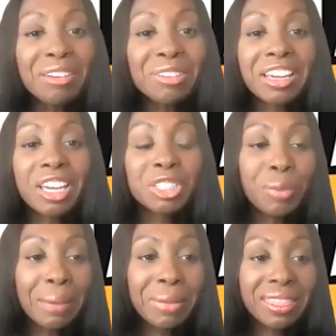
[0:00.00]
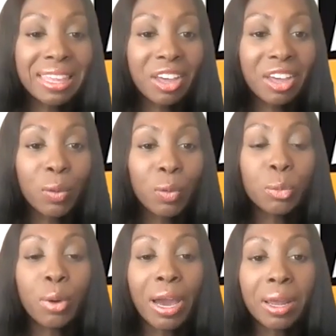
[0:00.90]
Yeah, I was like, because you made me
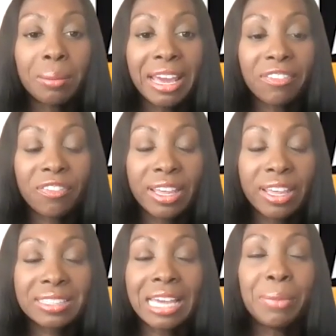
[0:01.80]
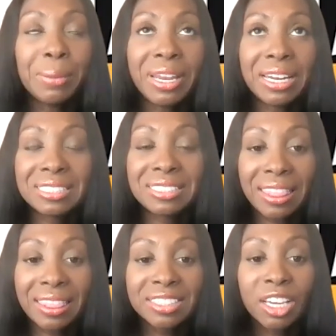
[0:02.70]
think of it when you brought up Netflix. I've
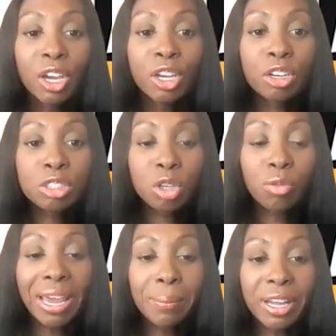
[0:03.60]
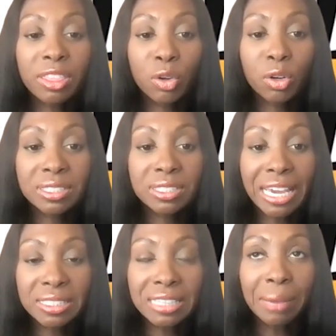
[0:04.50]
been meaning to say this. You're so
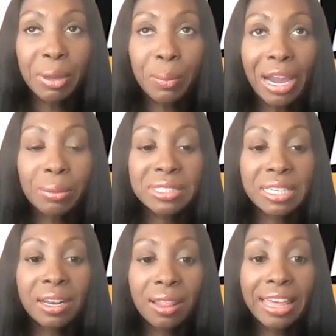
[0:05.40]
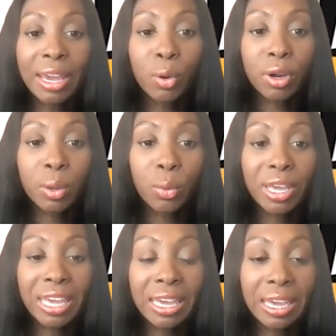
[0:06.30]
right about the early stages. I remember I was in
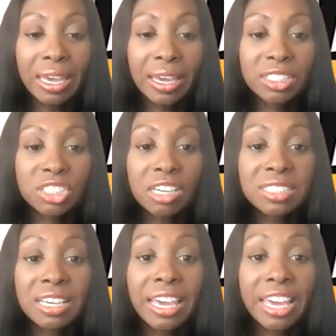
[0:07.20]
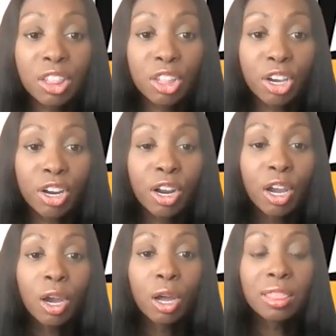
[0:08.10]
LA working with E, and Chelsea
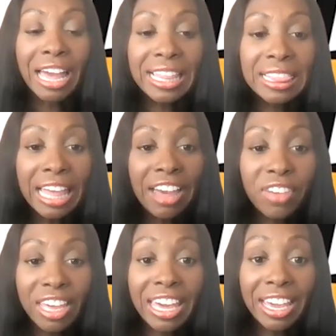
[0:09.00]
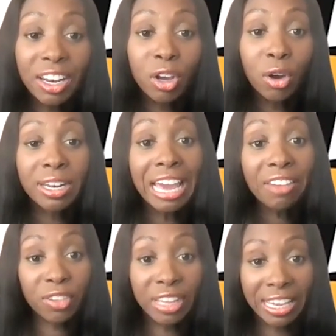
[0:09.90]
Handler like left E
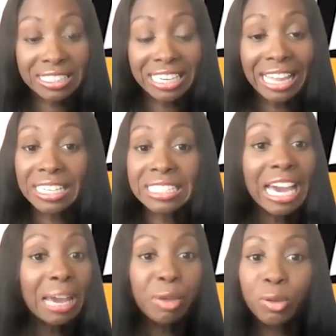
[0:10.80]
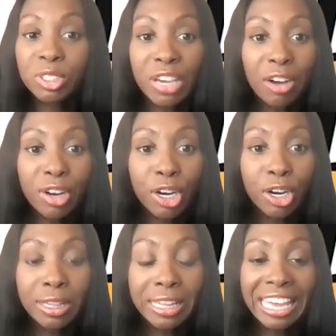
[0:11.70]
to go to Netflix. And at the time it was
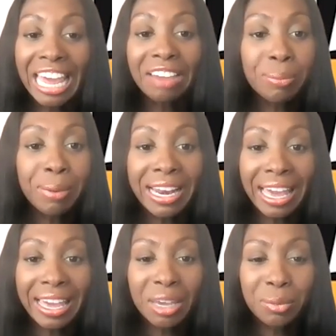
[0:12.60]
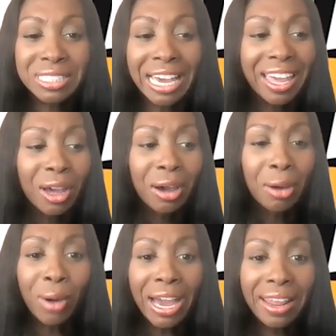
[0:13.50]
very early, and everybody at E was
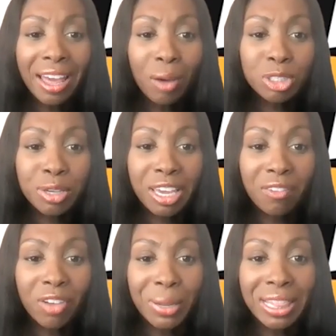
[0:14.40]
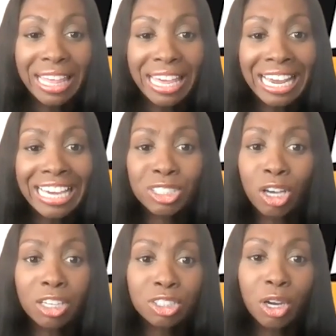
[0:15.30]
like, why the hell would you give up a
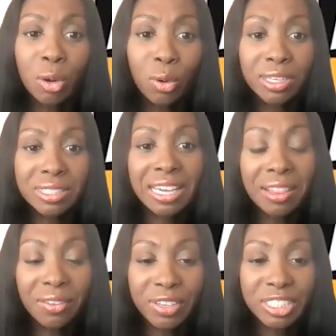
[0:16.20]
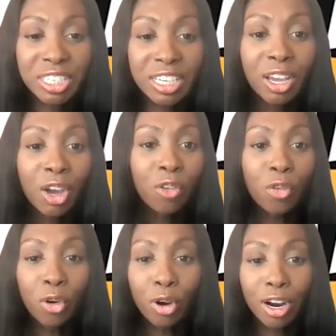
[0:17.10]
late night talk show on television
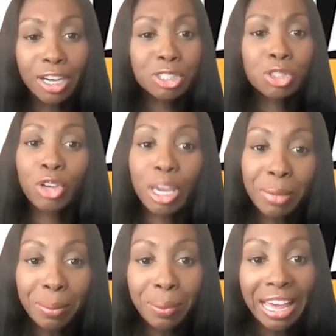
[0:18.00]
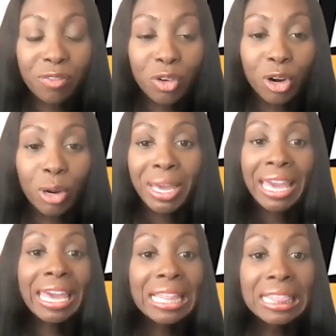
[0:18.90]
for a streaming
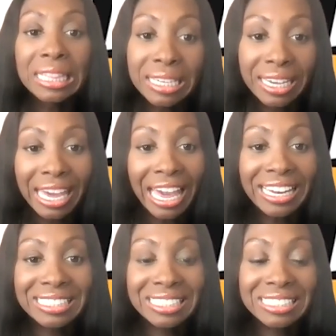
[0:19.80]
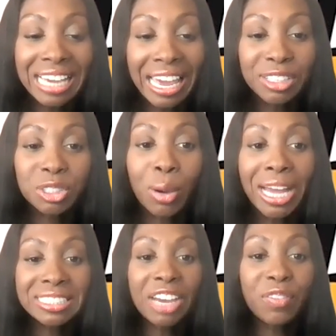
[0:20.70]
platform? And look at it today.
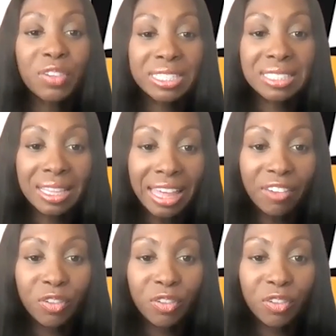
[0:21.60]
So I definitely see that.